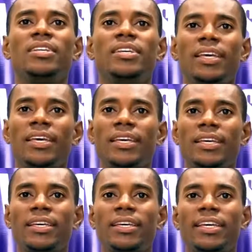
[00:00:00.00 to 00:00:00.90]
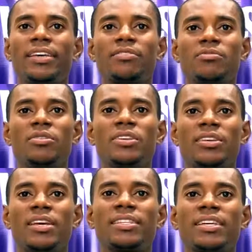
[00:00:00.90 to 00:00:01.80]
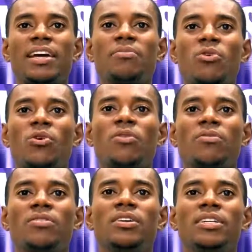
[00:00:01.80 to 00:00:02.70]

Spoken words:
it gives me a time of